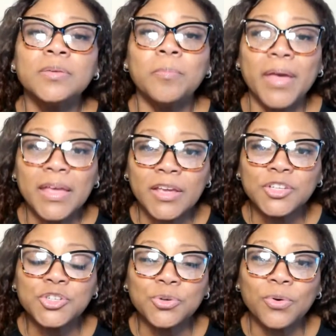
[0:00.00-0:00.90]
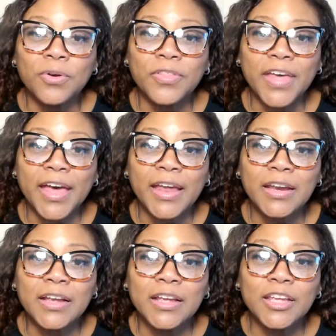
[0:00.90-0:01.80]
making sure that
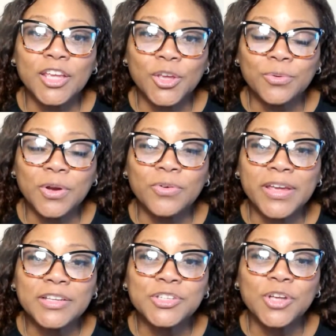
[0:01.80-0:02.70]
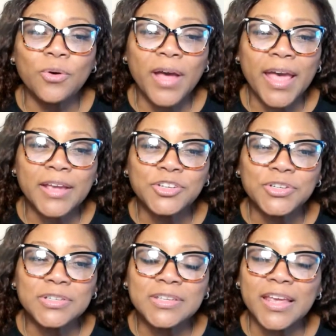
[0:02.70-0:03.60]
you don't get so
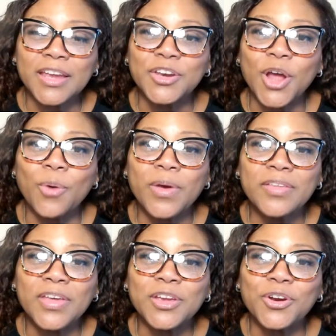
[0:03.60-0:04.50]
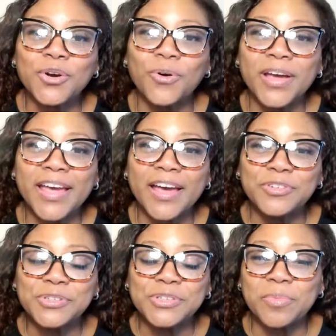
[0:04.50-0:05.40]
anxious and knowing that you're going
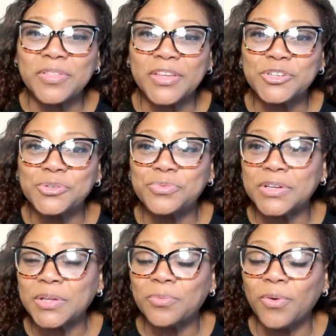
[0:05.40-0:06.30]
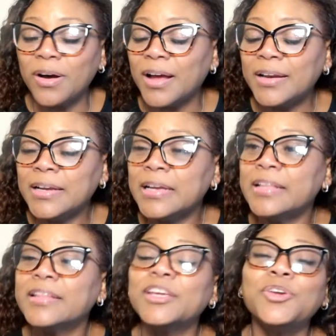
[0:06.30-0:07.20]
after something that you really want,
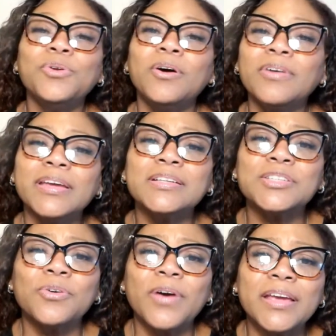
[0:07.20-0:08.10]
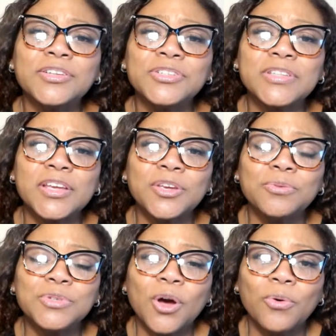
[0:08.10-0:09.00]
that you don't get so anxious that
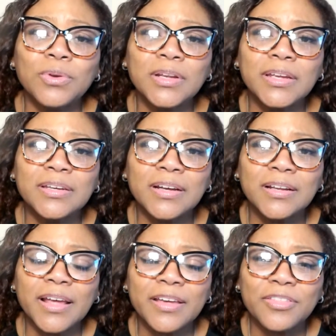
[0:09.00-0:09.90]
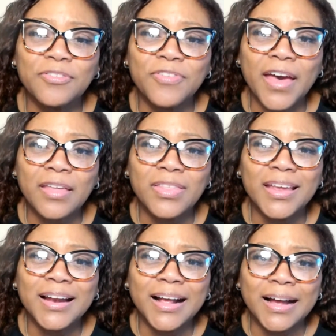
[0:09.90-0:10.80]
you totally neglect the fact
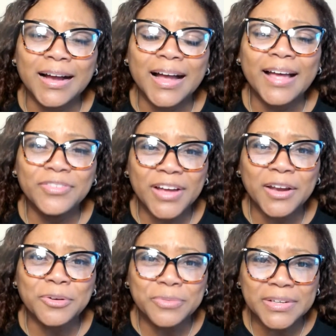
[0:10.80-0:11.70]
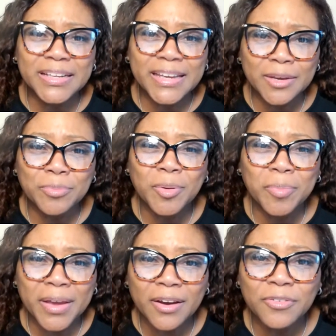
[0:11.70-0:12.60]
that I've got to really get
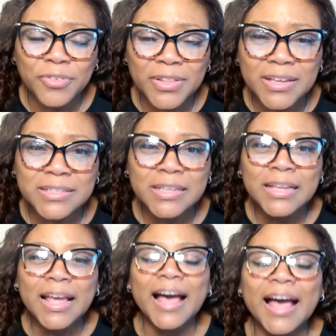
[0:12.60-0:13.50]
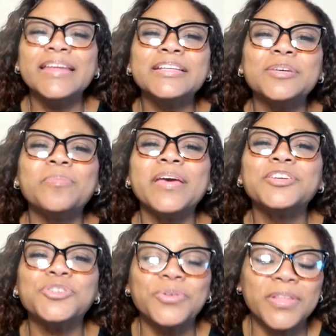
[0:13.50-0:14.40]
prepared for this. I need to make
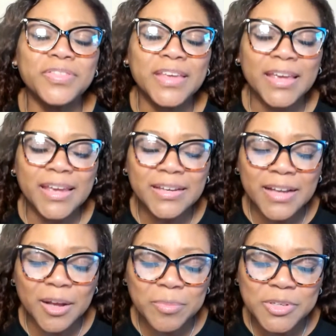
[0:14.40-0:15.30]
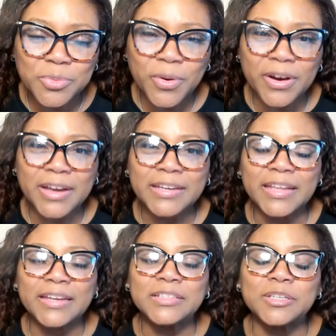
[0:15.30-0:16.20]
sure that the income is where I
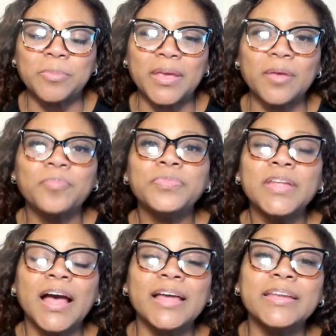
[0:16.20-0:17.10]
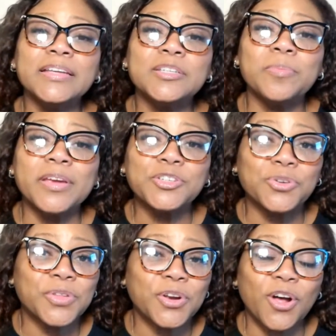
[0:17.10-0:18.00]
need it to be. I need to make sure
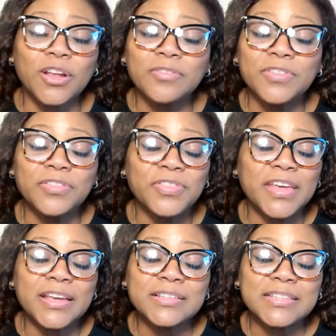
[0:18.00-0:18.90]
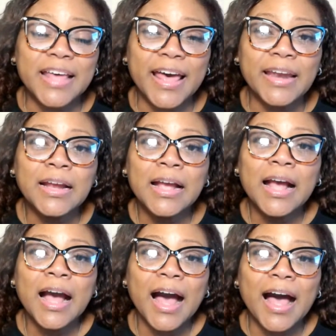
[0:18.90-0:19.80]
that all of the things that
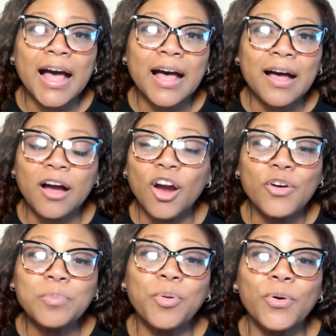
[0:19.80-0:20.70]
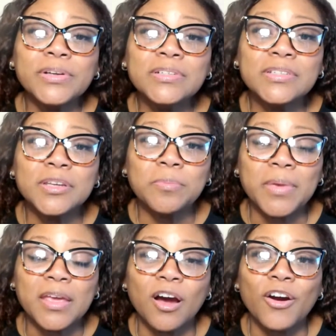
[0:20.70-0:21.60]
are important to
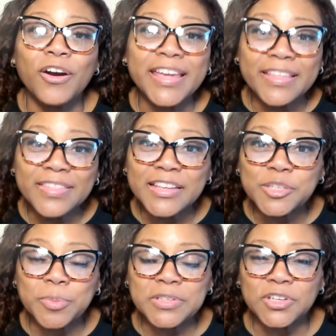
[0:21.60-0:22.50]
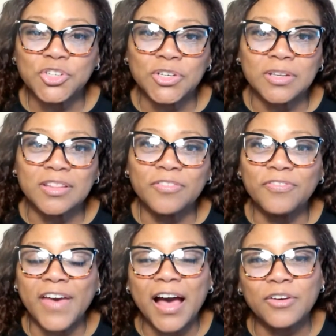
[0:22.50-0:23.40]
me are in this position, the
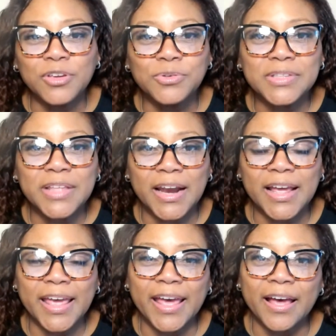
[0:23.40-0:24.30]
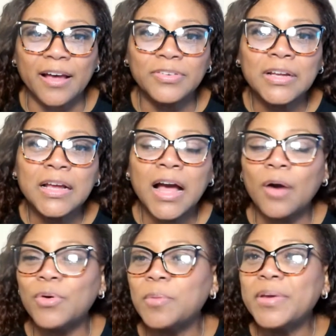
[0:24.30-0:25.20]
values that I have. I
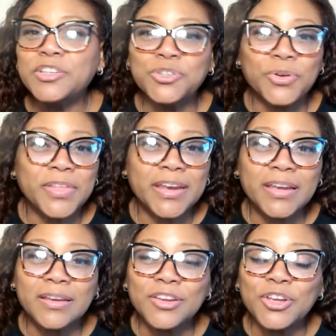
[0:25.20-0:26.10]
want to make sure that it,